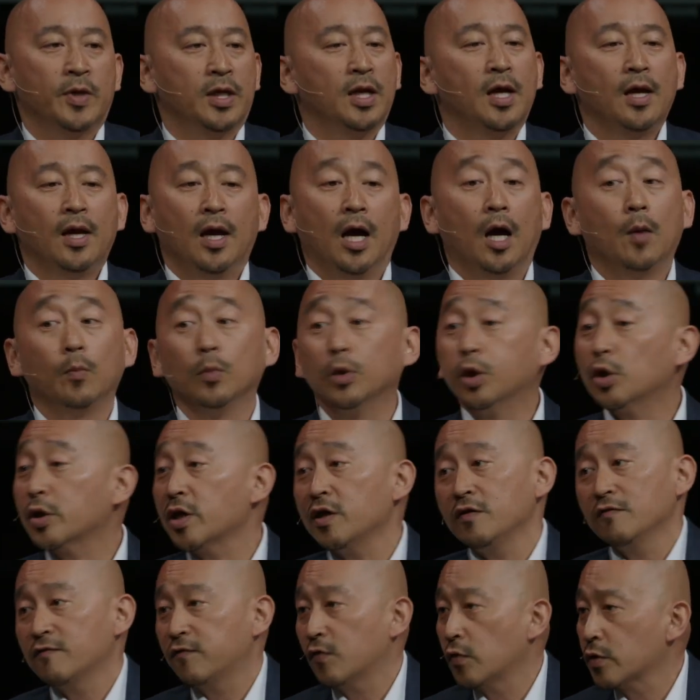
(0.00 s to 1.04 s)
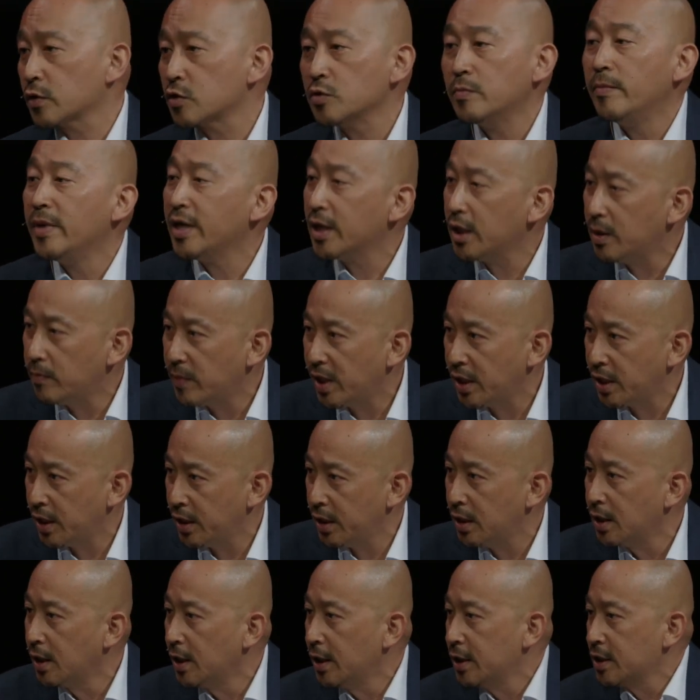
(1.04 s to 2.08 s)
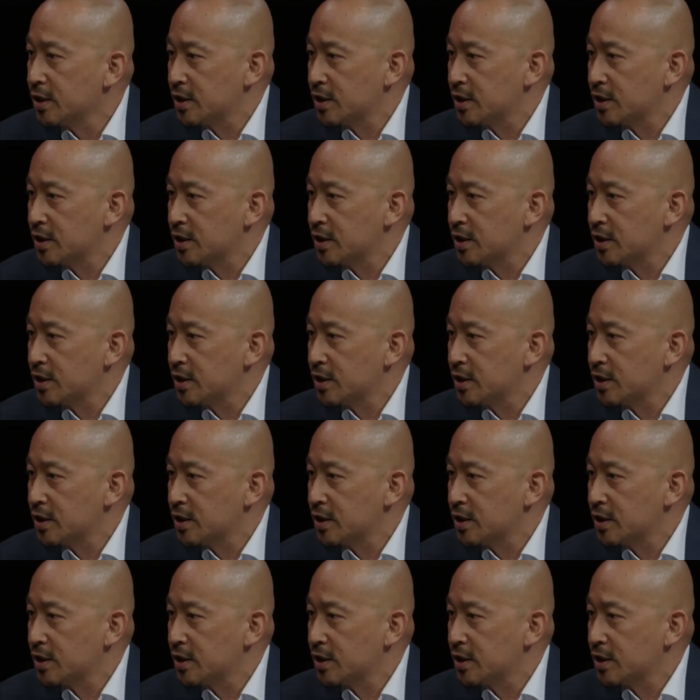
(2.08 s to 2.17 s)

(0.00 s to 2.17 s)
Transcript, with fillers: but I'm looking forward to many, many